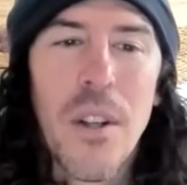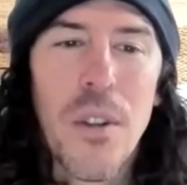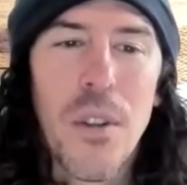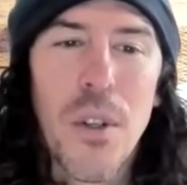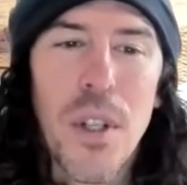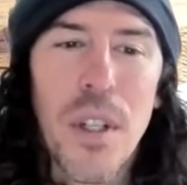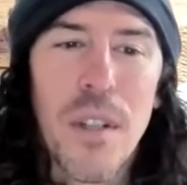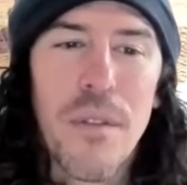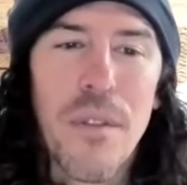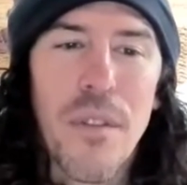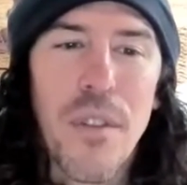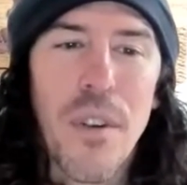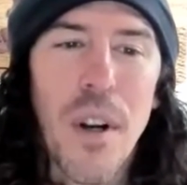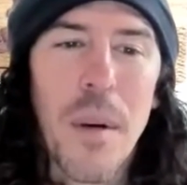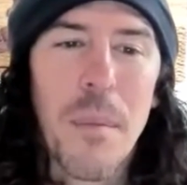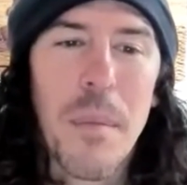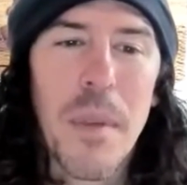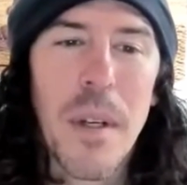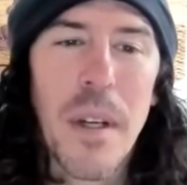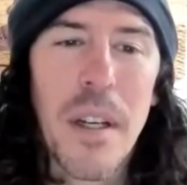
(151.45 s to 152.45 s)
learning
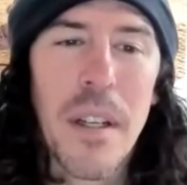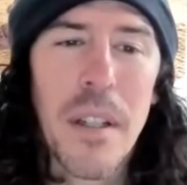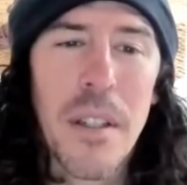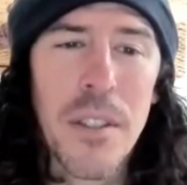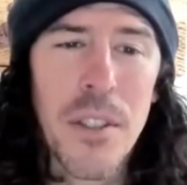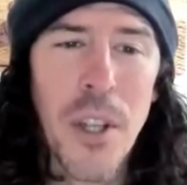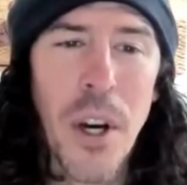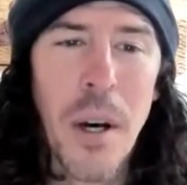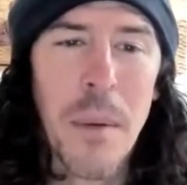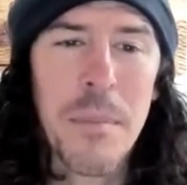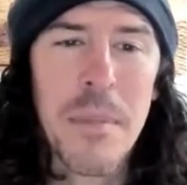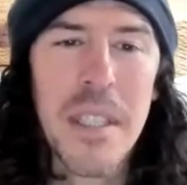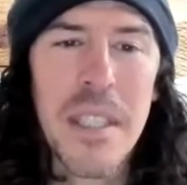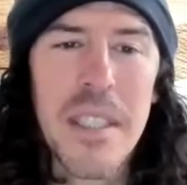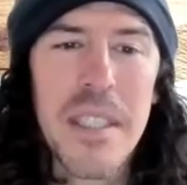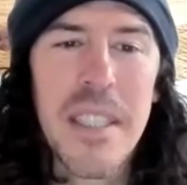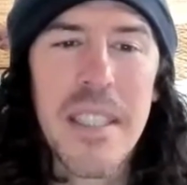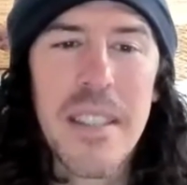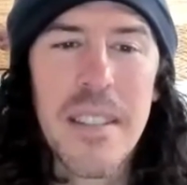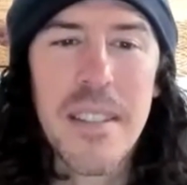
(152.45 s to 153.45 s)
from,
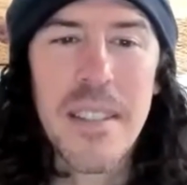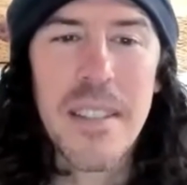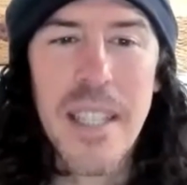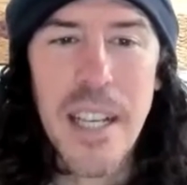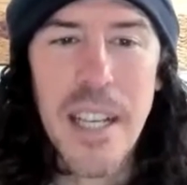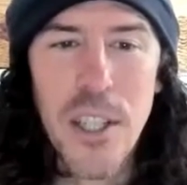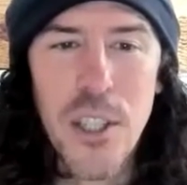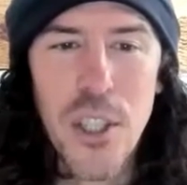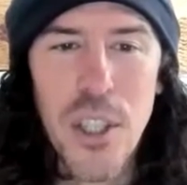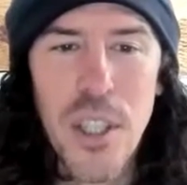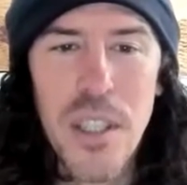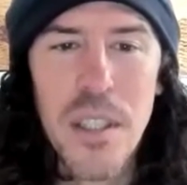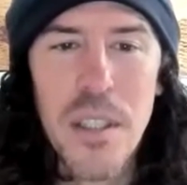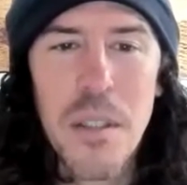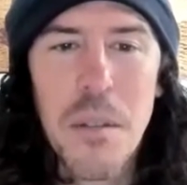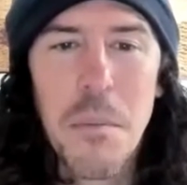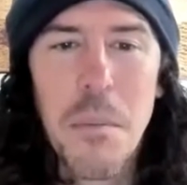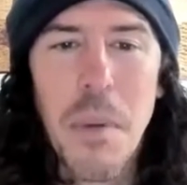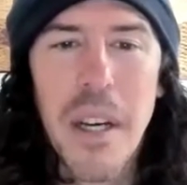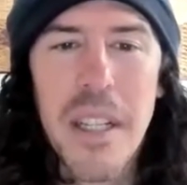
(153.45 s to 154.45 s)
adopted, and
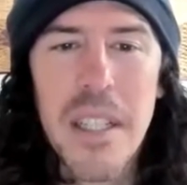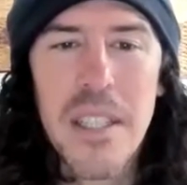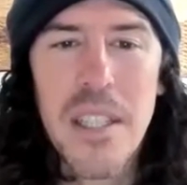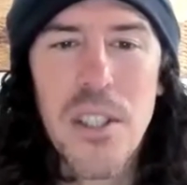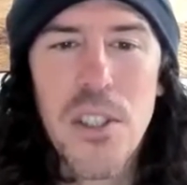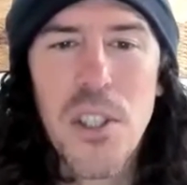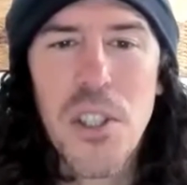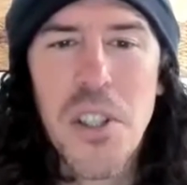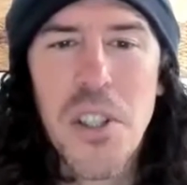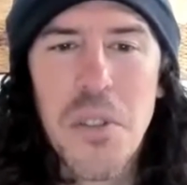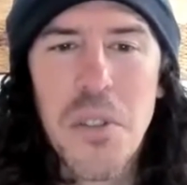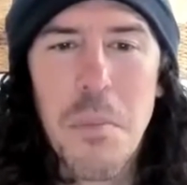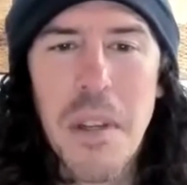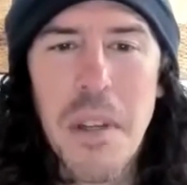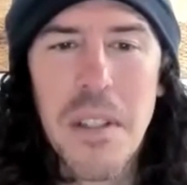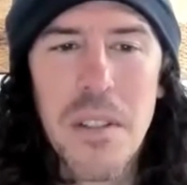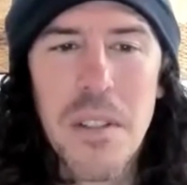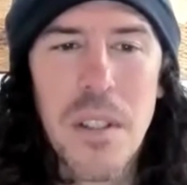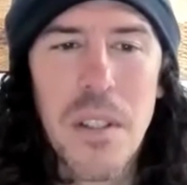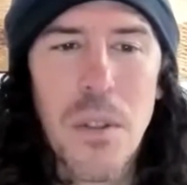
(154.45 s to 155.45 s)
sanctioned by Indigenous
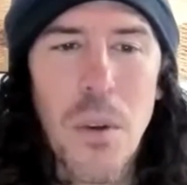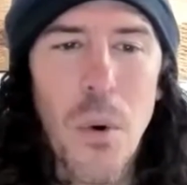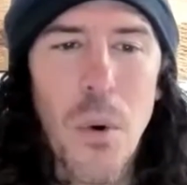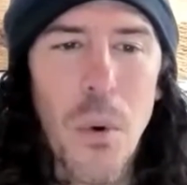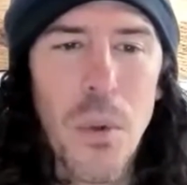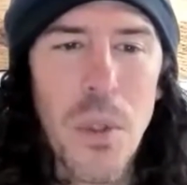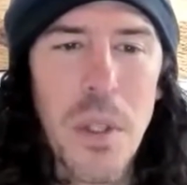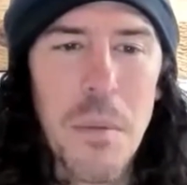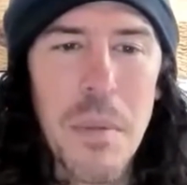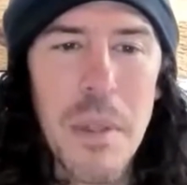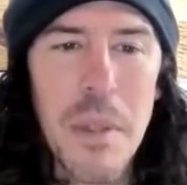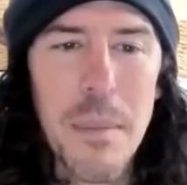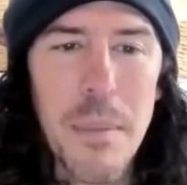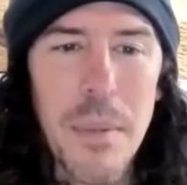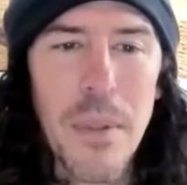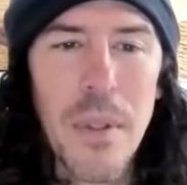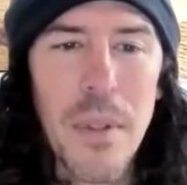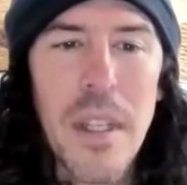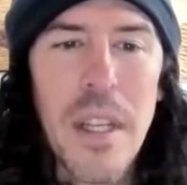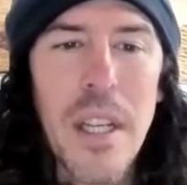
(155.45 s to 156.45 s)
medicine holy
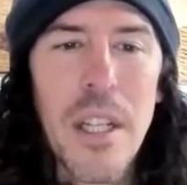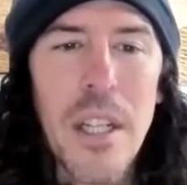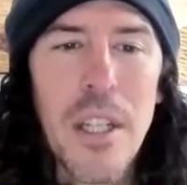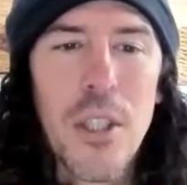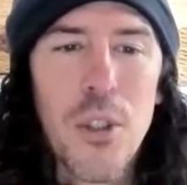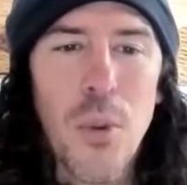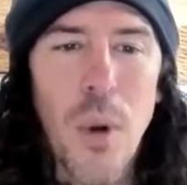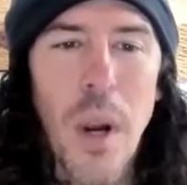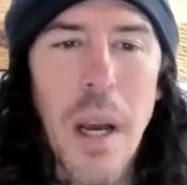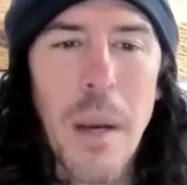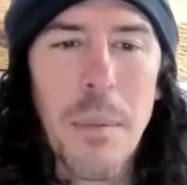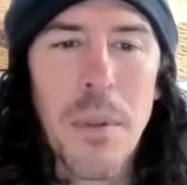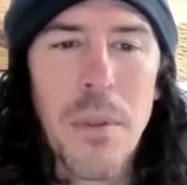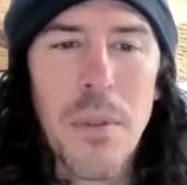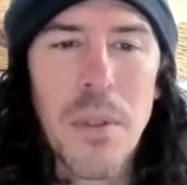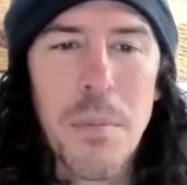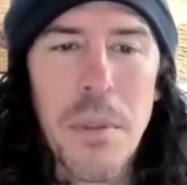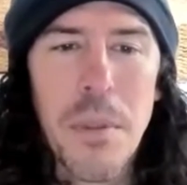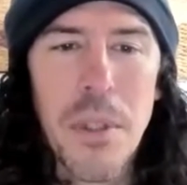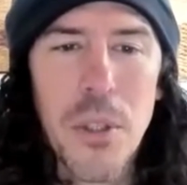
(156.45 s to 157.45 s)
people, tribal
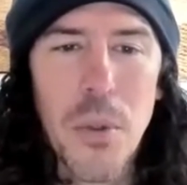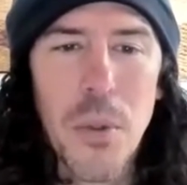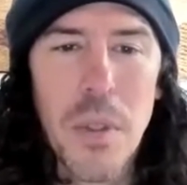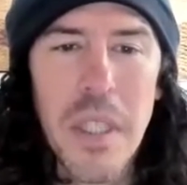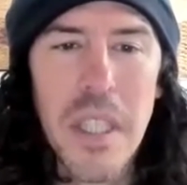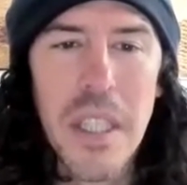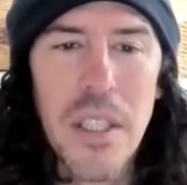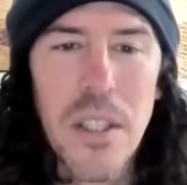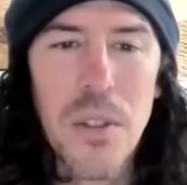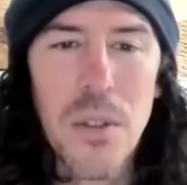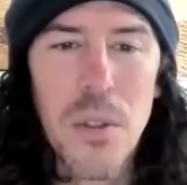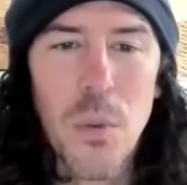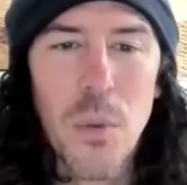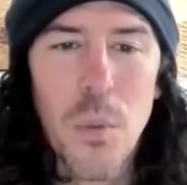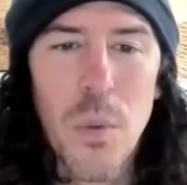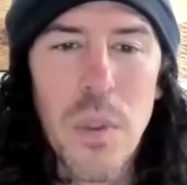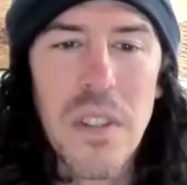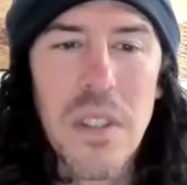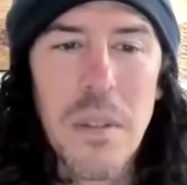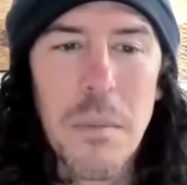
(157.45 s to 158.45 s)
spiritual
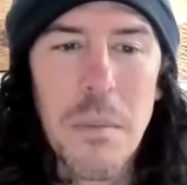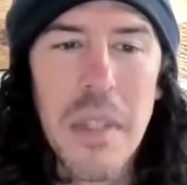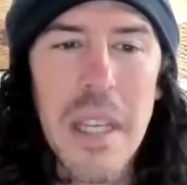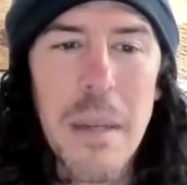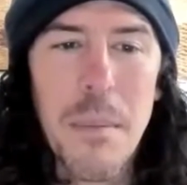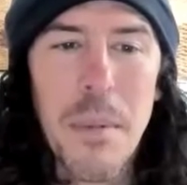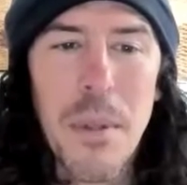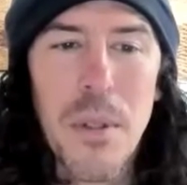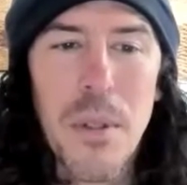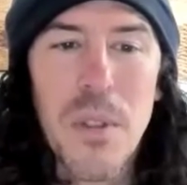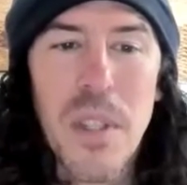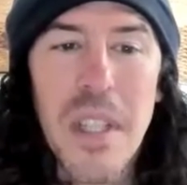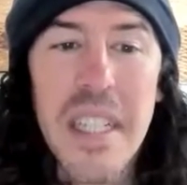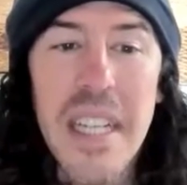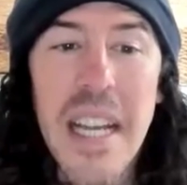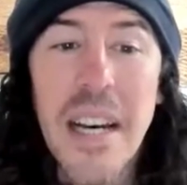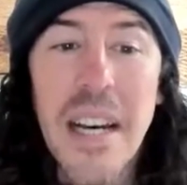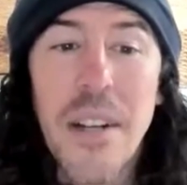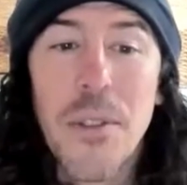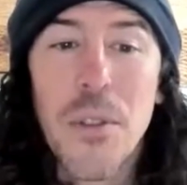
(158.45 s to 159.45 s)
leaders, wisdom keepers,
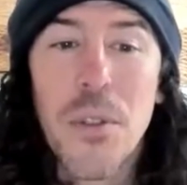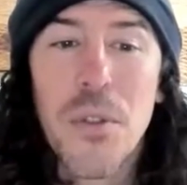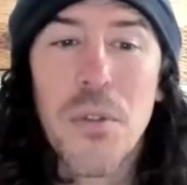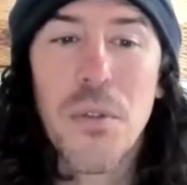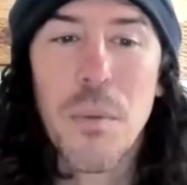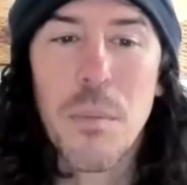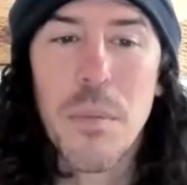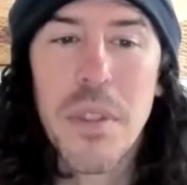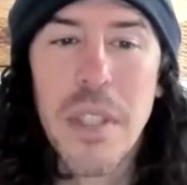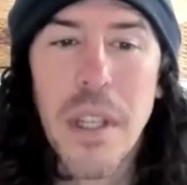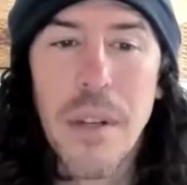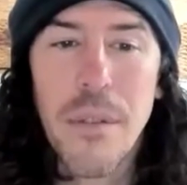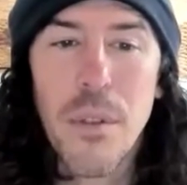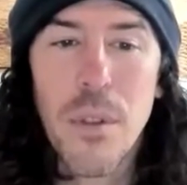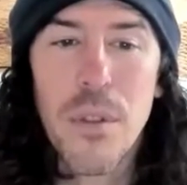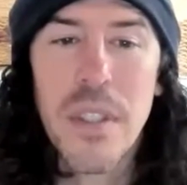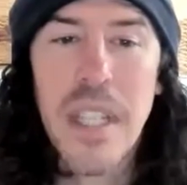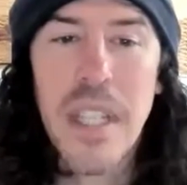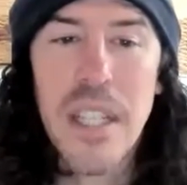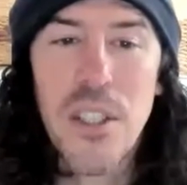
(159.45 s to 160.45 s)
and elders from
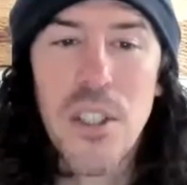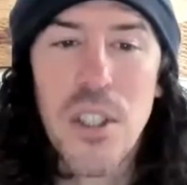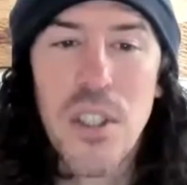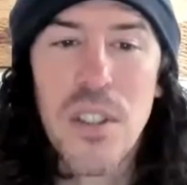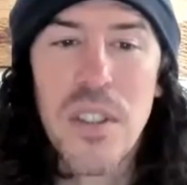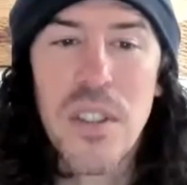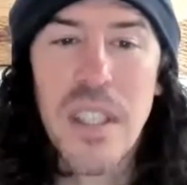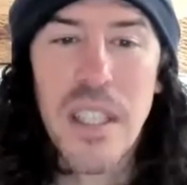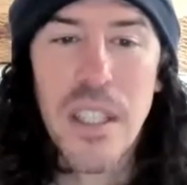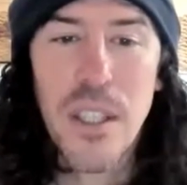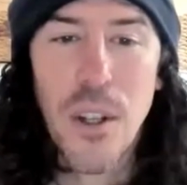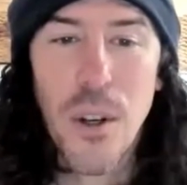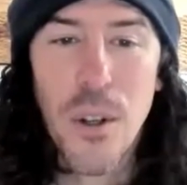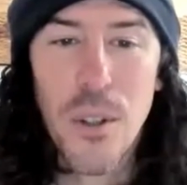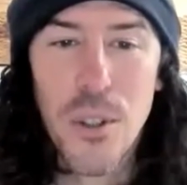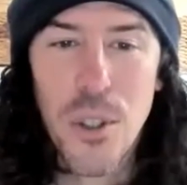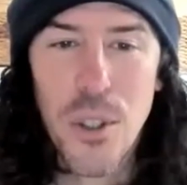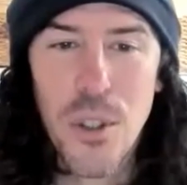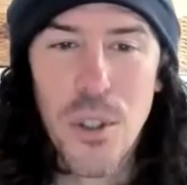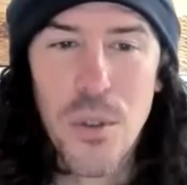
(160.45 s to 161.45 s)
several nations and
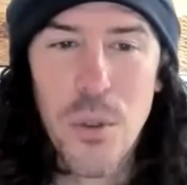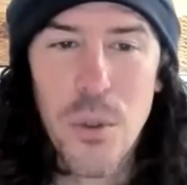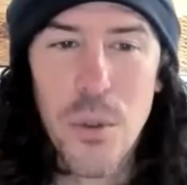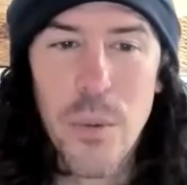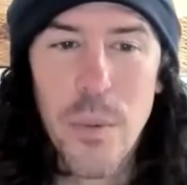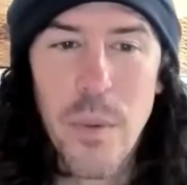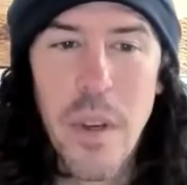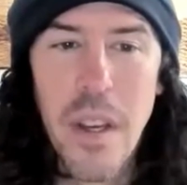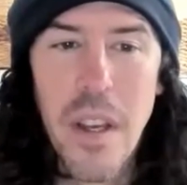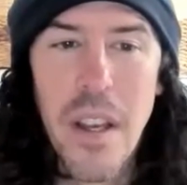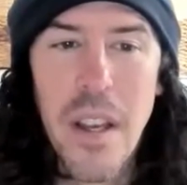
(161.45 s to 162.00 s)
cultures.